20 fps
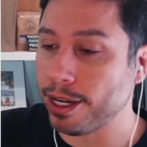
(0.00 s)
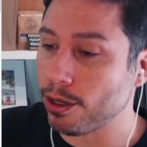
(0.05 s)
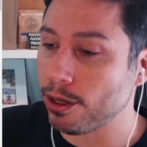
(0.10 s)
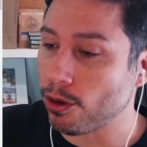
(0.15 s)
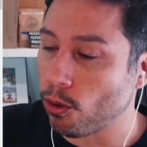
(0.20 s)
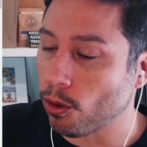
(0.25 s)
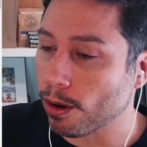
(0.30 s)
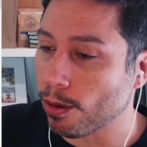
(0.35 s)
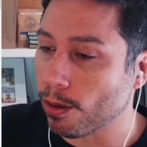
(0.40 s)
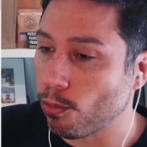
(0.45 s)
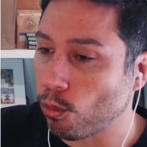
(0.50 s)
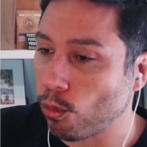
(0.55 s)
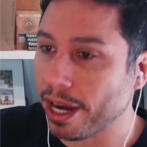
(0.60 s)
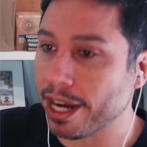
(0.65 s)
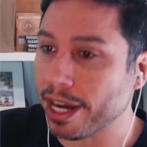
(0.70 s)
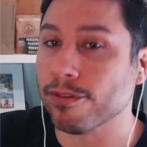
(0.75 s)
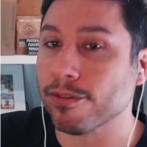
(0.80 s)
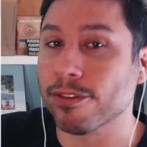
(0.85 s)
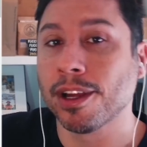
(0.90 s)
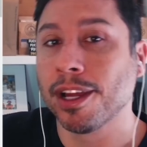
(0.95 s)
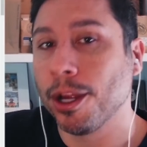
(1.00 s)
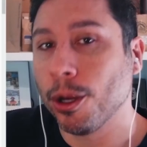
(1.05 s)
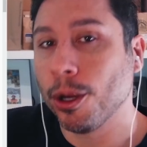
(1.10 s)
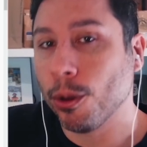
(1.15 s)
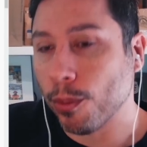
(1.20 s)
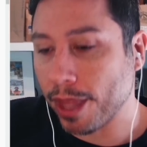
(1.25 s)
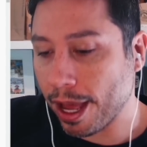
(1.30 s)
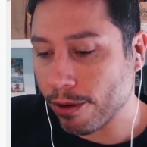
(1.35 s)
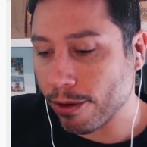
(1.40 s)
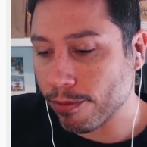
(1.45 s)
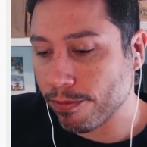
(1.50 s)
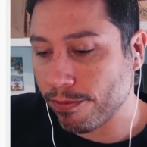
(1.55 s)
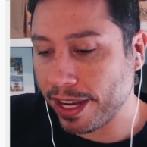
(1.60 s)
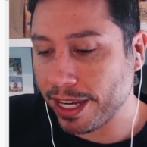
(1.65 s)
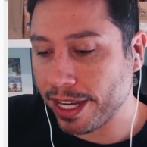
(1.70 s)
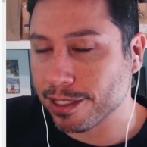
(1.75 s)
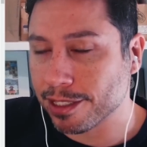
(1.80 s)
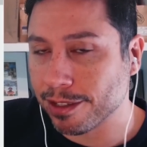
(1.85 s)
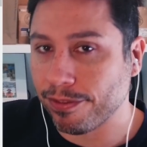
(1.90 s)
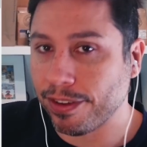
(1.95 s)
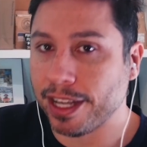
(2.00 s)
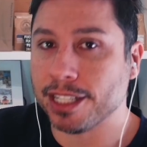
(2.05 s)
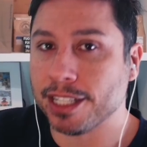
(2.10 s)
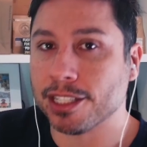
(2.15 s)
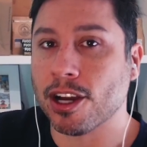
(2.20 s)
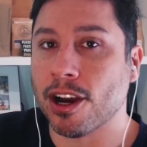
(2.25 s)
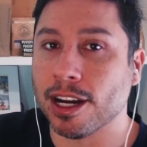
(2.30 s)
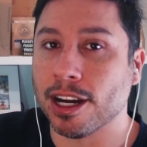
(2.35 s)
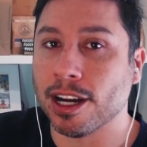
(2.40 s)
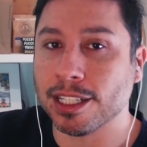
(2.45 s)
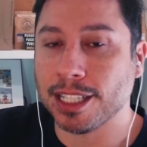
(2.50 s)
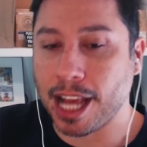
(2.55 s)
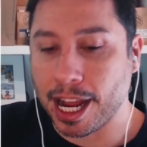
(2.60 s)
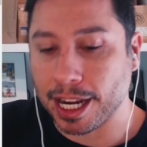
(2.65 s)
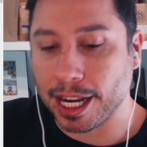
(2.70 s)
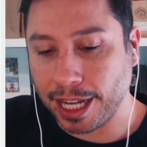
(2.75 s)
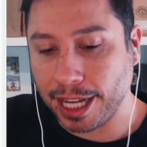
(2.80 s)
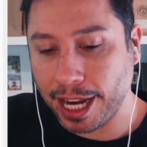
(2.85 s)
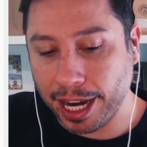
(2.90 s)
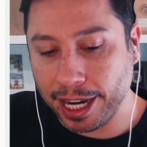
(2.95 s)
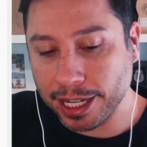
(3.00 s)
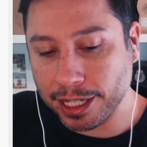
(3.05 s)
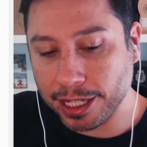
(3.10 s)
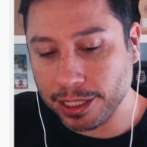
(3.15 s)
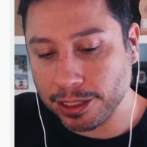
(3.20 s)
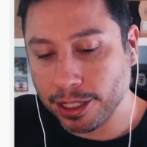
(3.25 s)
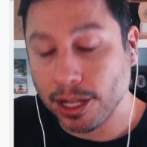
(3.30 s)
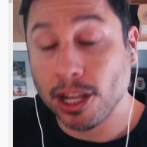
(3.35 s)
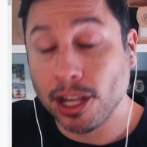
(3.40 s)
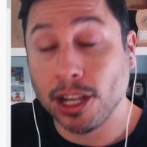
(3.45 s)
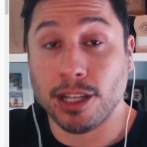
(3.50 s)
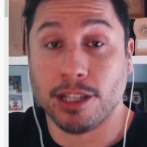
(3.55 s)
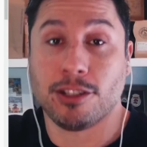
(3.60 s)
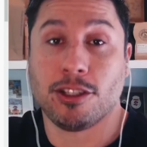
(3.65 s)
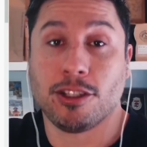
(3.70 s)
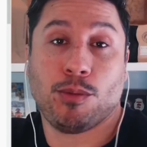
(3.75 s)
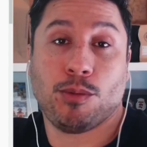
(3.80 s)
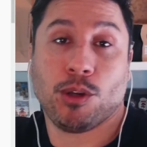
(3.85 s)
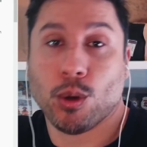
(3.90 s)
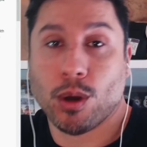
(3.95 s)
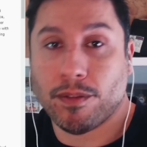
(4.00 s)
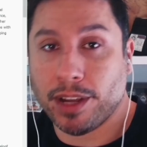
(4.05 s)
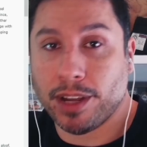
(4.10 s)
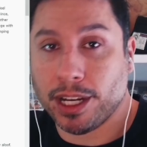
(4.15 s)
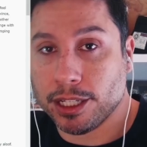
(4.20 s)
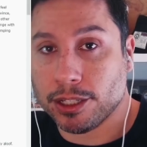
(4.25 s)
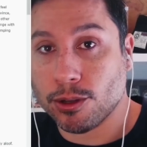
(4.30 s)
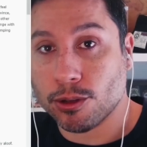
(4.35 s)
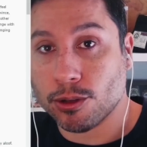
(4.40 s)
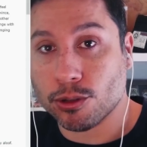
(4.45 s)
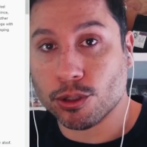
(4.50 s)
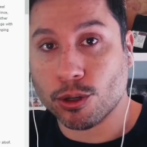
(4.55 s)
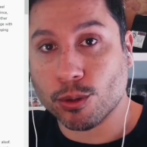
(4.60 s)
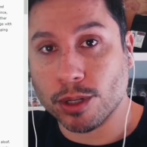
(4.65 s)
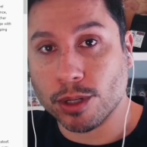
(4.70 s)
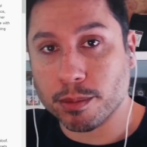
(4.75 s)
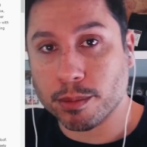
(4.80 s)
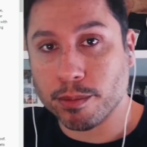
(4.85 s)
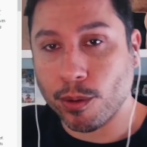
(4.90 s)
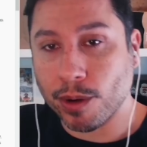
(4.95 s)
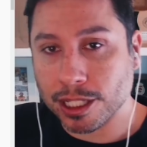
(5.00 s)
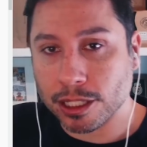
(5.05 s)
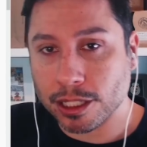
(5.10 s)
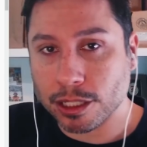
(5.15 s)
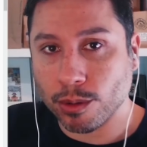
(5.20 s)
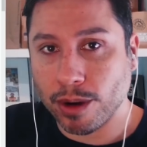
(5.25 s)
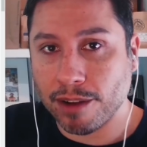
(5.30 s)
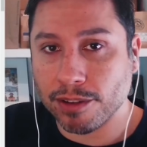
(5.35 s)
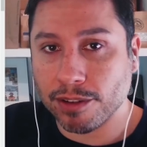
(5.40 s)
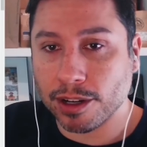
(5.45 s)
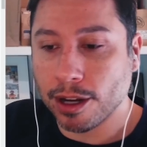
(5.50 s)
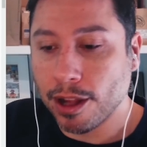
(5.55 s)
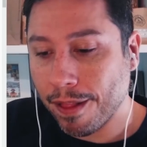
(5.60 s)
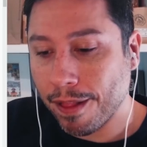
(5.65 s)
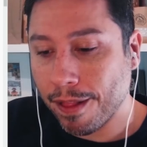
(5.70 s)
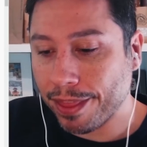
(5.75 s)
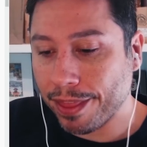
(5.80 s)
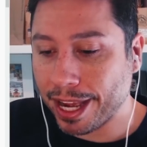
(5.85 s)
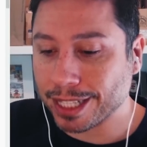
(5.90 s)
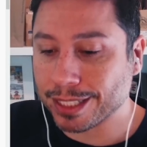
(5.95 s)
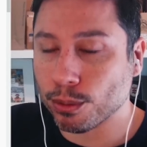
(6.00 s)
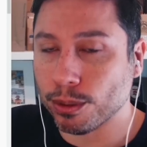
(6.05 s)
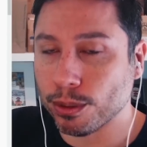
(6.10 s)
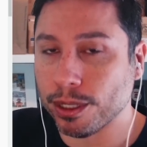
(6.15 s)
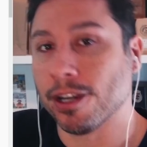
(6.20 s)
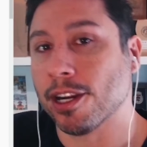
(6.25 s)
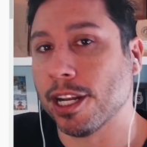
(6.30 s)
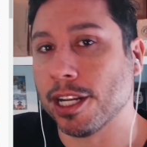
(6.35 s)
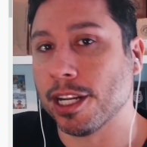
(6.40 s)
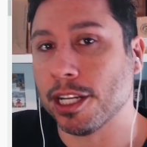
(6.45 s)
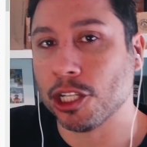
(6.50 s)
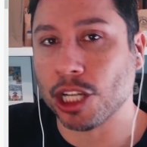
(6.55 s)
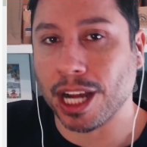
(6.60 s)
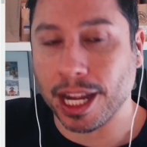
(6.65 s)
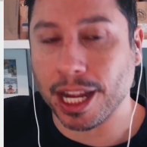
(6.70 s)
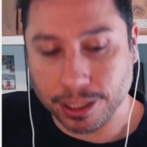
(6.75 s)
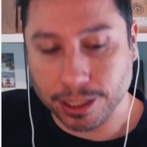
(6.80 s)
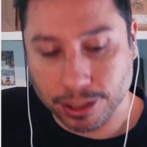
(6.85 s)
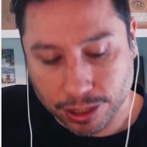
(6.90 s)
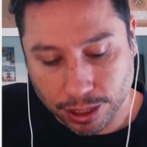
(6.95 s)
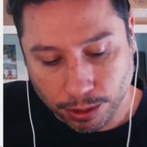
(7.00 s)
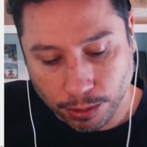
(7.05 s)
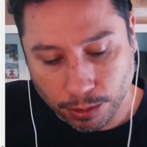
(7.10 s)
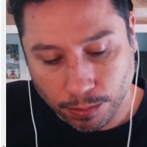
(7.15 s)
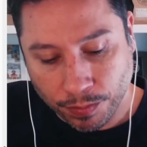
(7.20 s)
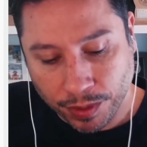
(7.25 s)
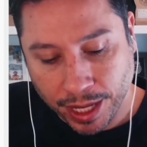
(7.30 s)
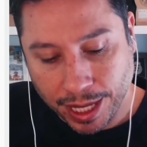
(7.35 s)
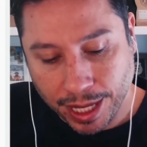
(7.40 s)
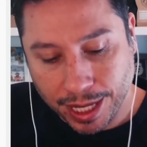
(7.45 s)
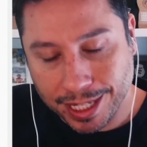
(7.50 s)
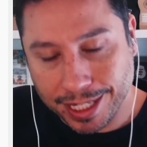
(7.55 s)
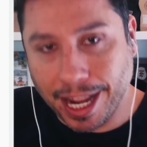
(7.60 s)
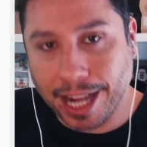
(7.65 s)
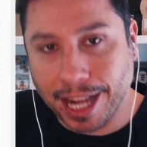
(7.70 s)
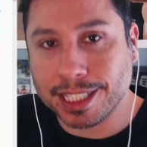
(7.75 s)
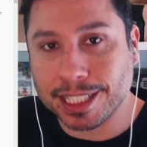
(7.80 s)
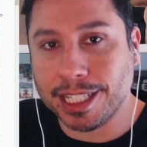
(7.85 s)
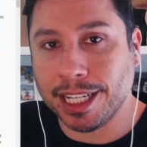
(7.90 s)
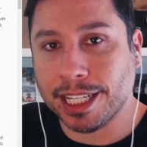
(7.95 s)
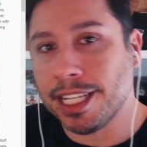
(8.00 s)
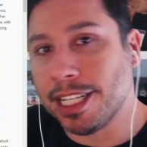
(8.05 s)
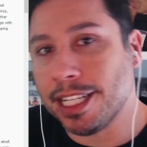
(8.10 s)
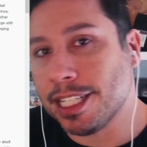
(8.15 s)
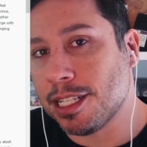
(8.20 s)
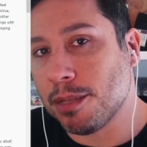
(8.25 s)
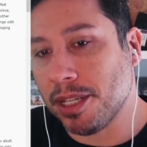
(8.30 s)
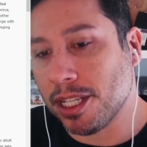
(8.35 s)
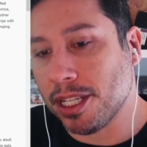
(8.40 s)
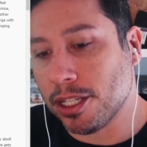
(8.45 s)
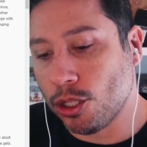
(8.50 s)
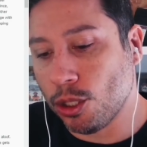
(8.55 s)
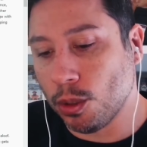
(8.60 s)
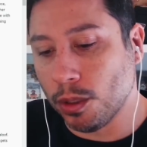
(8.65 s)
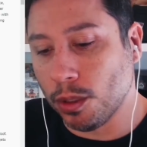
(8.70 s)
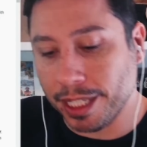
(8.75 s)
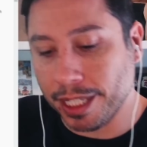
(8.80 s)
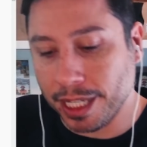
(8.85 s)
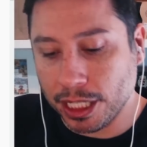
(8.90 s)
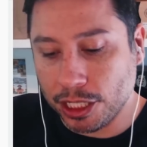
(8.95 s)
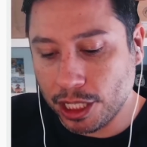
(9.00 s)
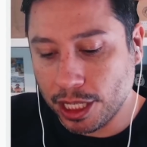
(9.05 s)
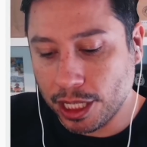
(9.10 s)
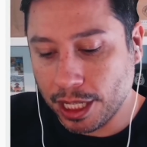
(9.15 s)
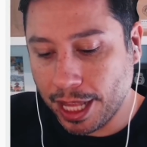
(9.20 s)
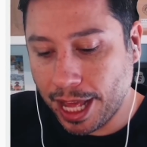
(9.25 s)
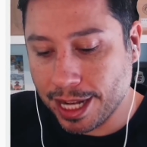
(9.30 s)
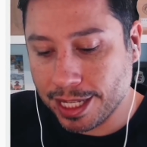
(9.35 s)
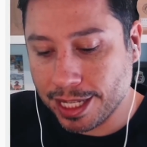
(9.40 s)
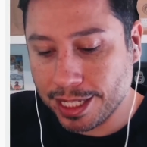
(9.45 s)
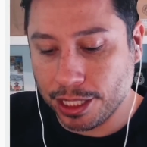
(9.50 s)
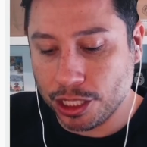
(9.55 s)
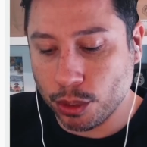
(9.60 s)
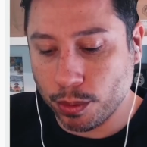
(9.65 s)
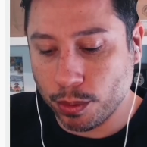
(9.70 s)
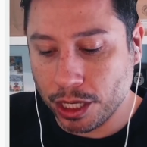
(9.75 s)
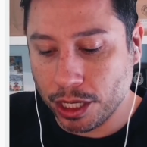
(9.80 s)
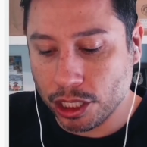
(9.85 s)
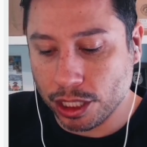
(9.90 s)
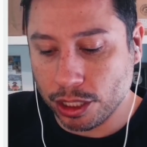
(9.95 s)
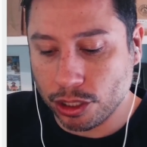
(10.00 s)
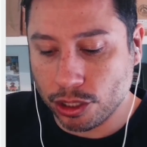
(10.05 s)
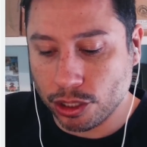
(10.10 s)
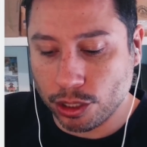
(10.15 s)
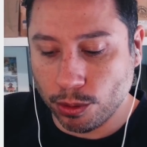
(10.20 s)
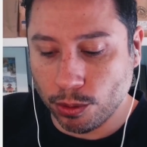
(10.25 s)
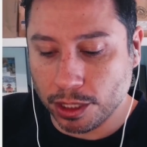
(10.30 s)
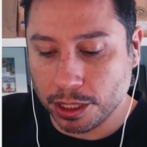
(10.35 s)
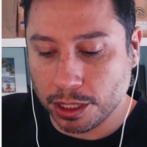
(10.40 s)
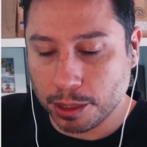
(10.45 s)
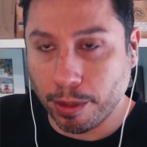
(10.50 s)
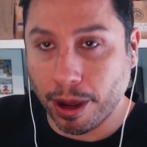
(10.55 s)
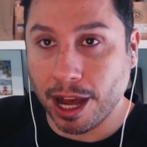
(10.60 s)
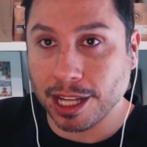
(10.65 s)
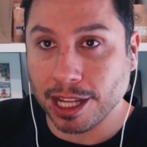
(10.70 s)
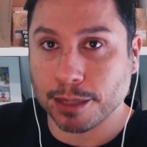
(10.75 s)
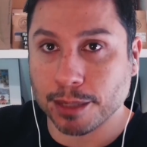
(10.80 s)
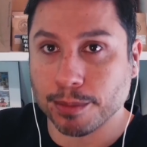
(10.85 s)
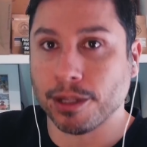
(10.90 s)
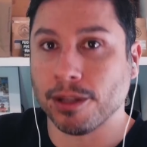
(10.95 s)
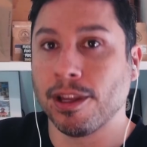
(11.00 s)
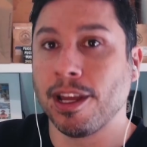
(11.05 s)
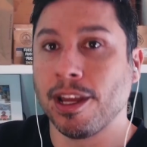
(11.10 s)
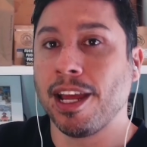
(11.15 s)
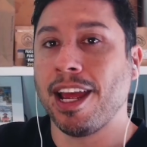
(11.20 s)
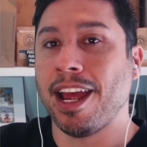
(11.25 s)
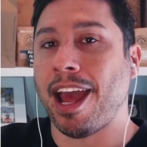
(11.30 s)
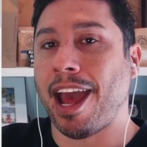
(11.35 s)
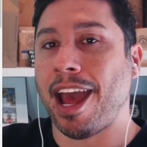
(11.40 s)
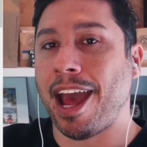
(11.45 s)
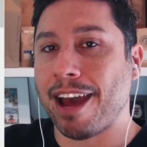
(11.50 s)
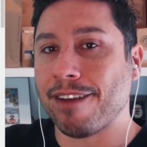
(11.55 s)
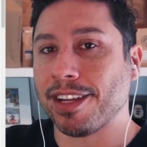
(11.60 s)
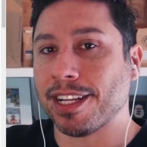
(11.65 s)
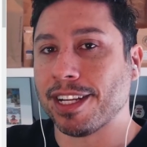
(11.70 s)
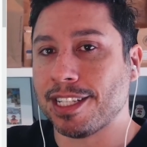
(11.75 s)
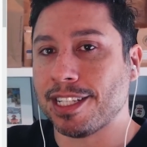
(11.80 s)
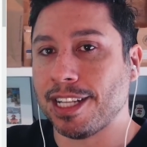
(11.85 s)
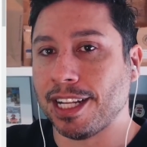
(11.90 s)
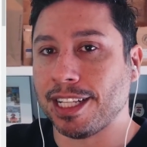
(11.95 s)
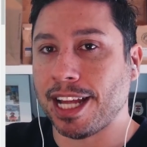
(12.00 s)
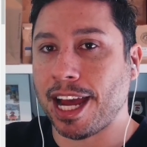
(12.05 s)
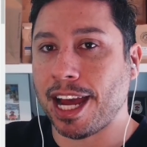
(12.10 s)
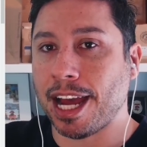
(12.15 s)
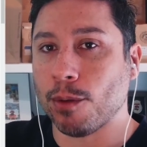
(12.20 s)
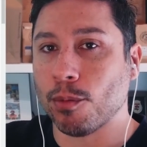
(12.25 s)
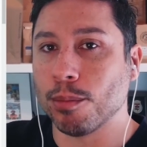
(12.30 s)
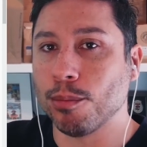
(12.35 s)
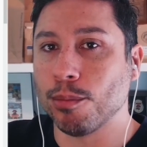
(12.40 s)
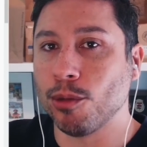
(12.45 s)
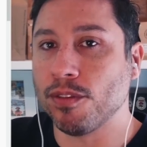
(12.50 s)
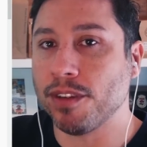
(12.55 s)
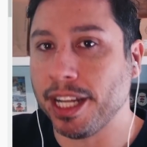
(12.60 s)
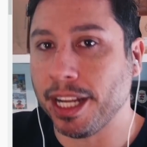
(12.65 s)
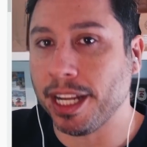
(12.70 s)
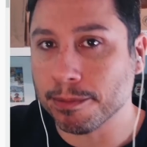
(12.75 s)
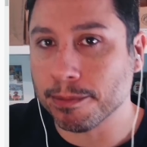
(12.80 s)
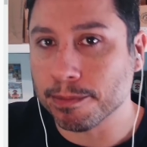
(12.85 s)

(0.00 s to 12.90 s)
or a wife, without face-to-face contact. And assuming you have any social charisma whatsoever, that's where you're going to shine. So texting needs to be a tool to get you to that situation as soon as possible. Having said that, we're moving in.